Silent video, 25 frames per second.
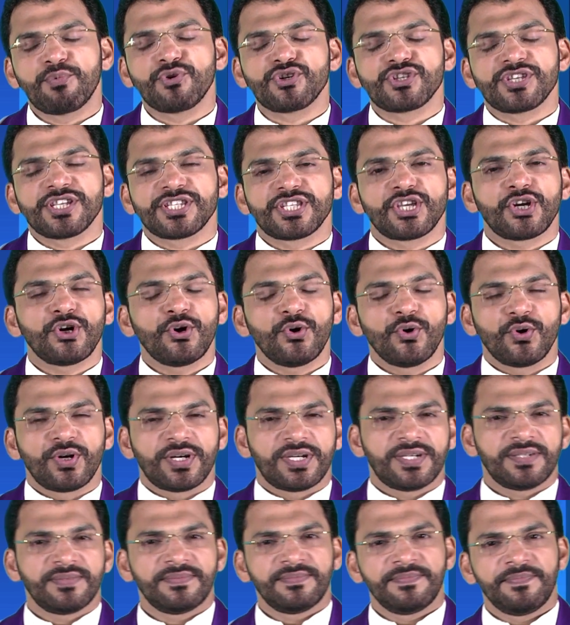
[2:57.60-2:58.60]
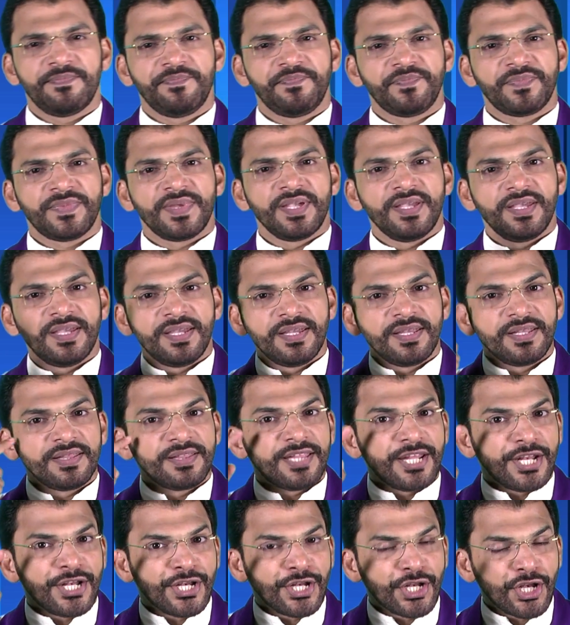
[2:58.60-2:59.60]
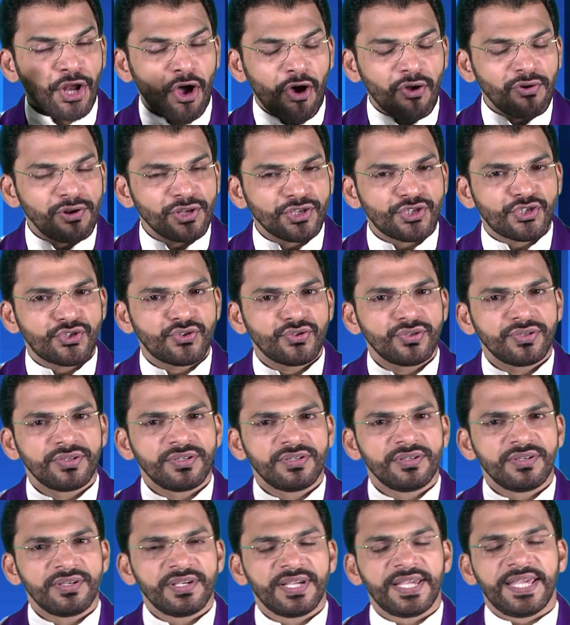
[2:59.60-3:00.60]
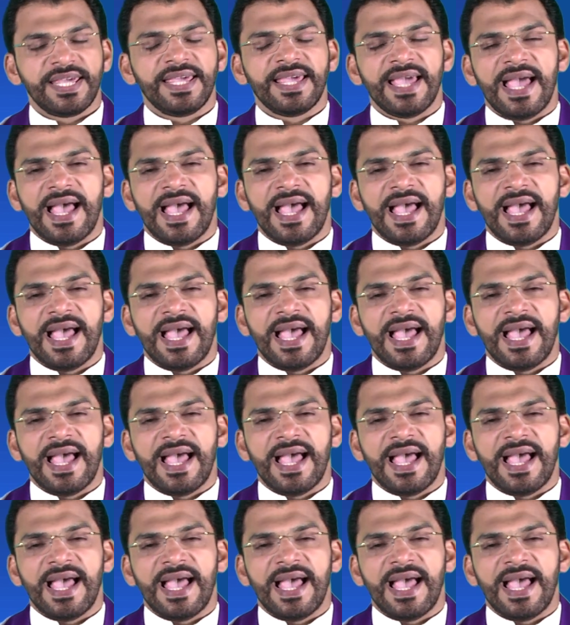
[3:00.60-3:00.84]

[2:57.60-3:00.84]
puts his hook. The knowledge he